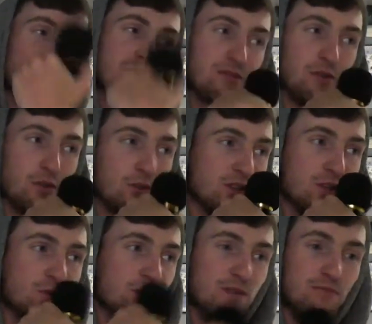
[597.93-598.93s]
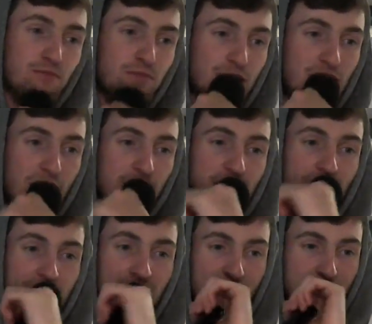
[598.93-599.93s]
those two just been having
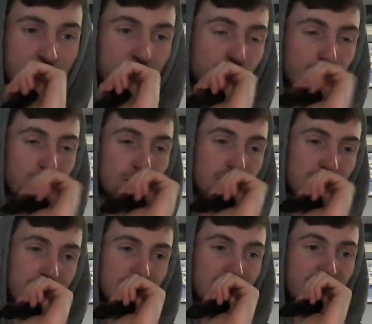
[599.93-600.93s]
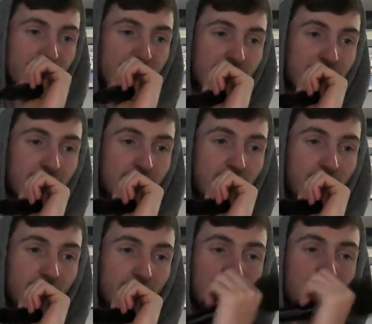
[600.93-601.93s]
tough 2 stretches.
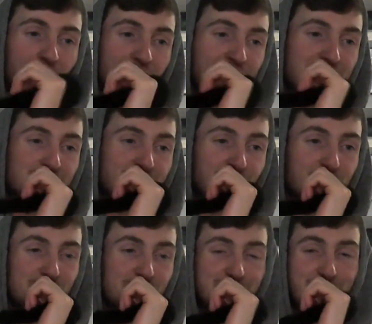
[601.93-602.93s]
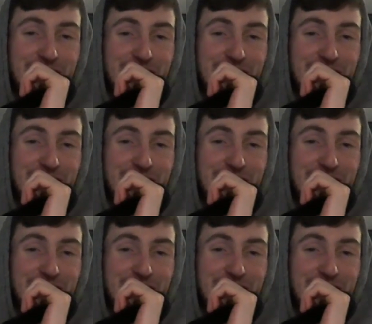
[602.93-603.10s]
I don't know. I just don't trust really